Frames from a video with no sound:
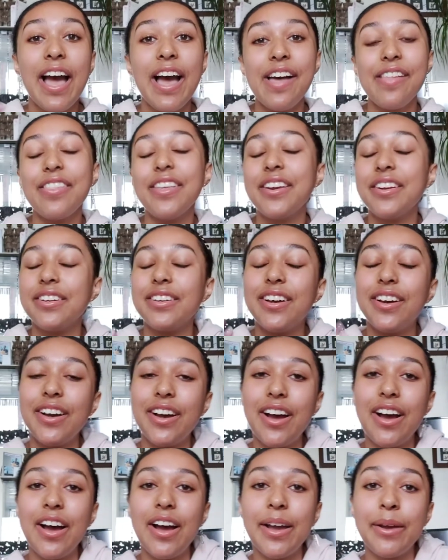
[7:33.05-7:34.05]
and then
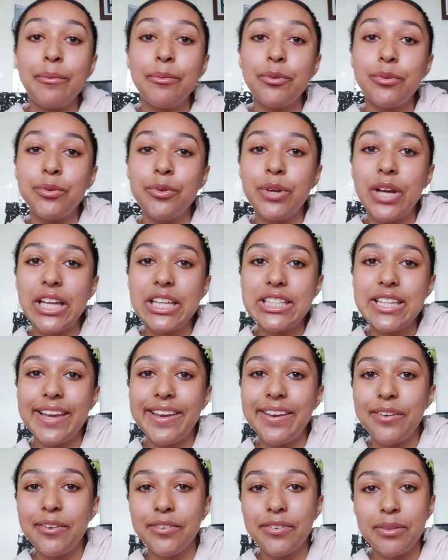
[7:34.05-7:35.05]
I will
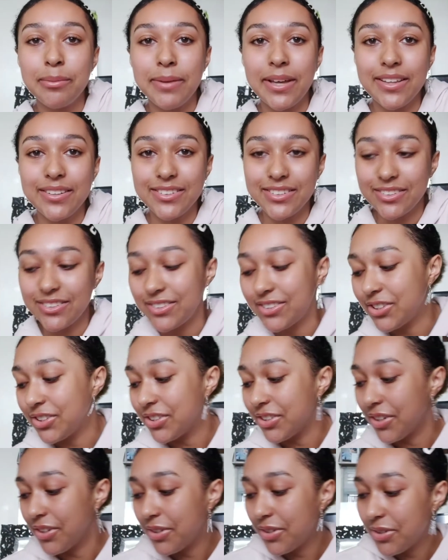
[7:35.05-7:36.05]
take off the bands and
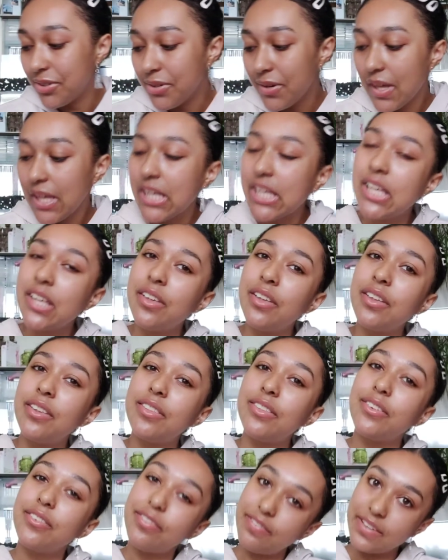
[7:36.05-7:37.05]
show you
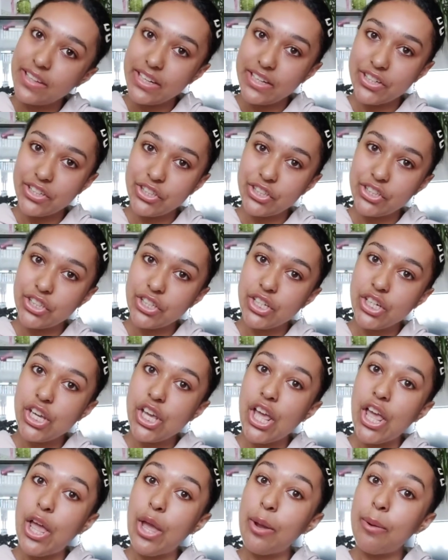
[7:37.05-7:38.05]
the finished
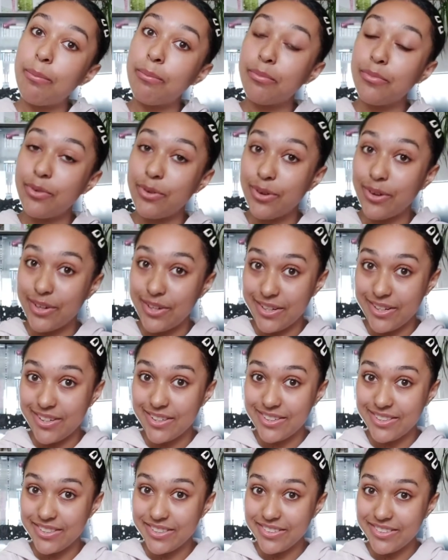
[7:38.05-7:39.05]

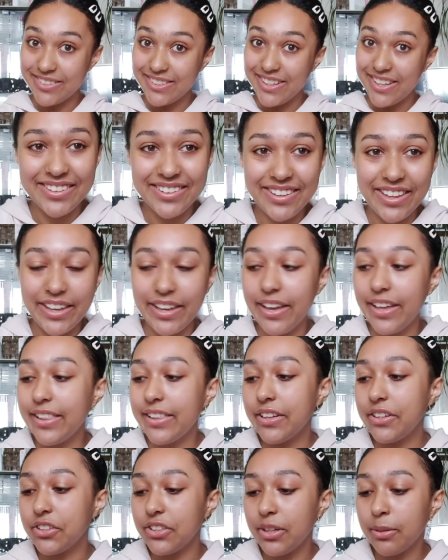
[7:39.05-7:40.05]
product. Like, I
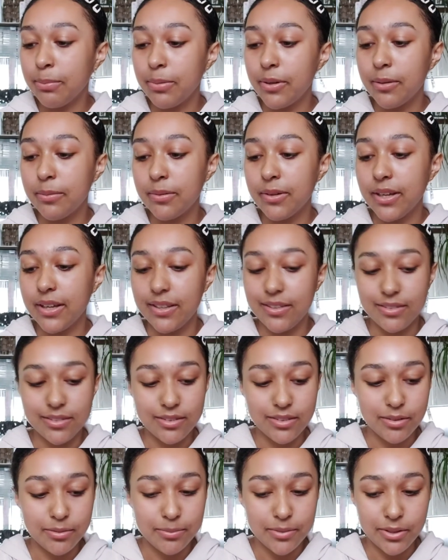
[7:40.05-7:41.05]
literally have purple
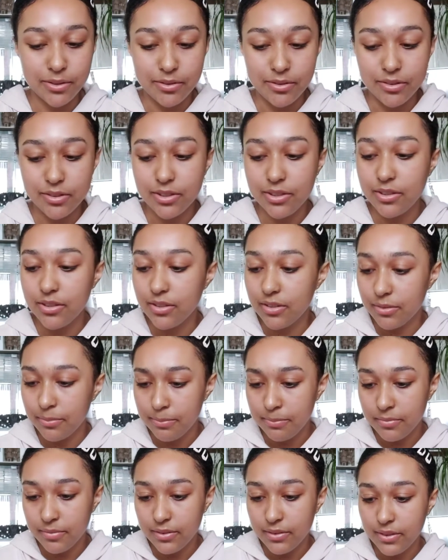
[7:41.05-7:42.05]
hands, oh my god.
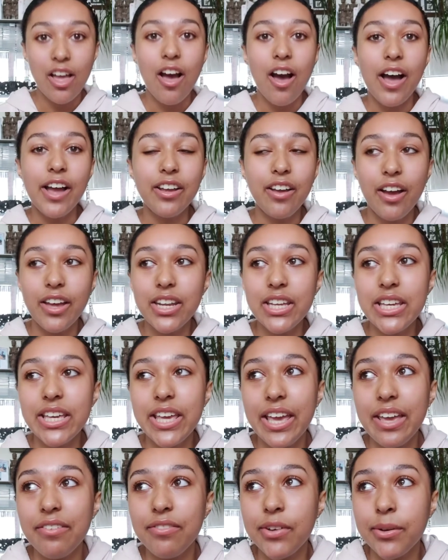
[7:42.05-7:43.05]
I kind of
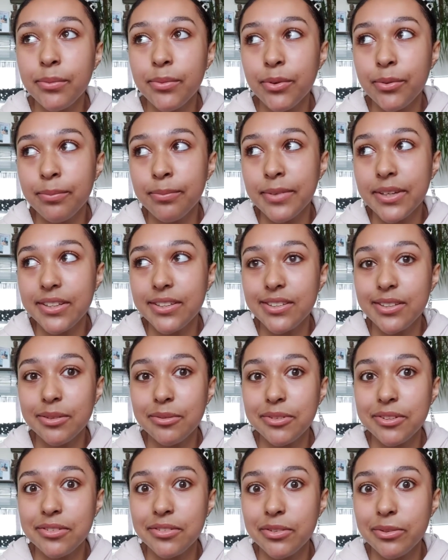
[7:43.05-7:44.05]
gave up on mixing
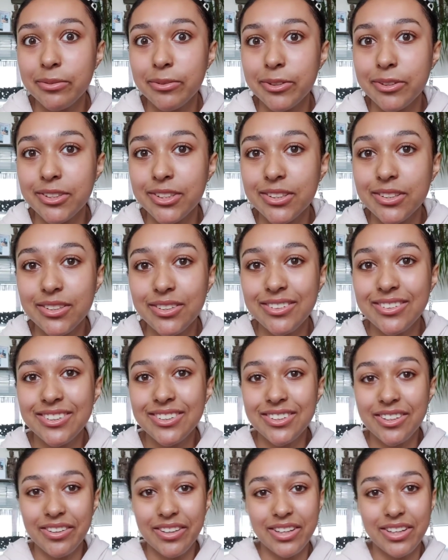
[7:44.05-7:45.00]
with the ruler, so